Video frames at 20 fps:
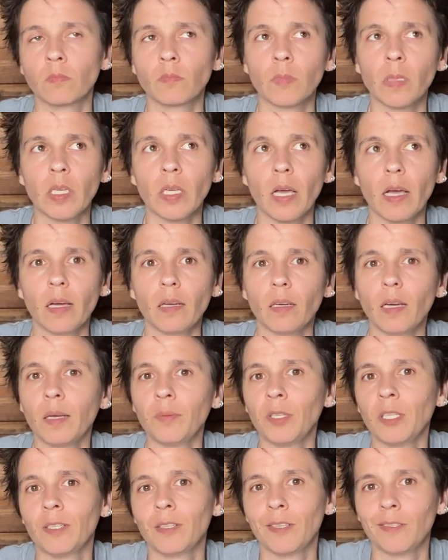yeah, I
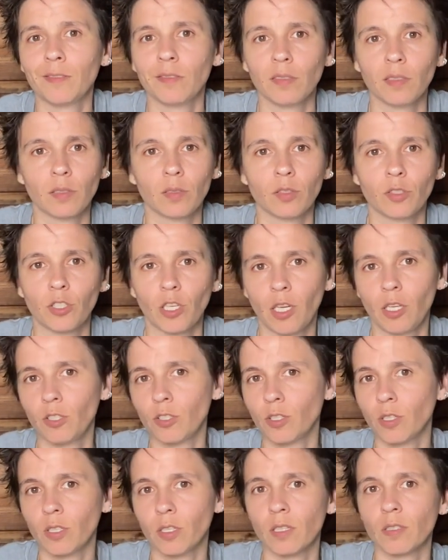mean, nothing's
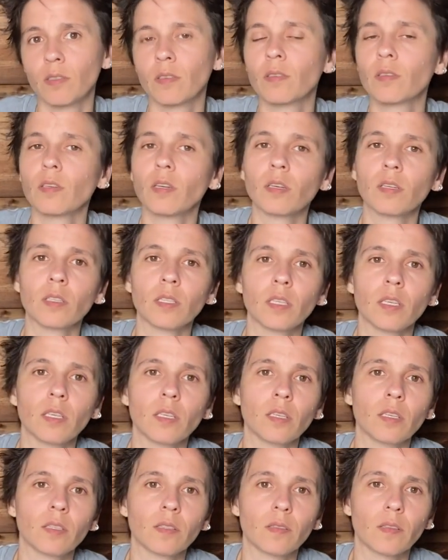changing necessarily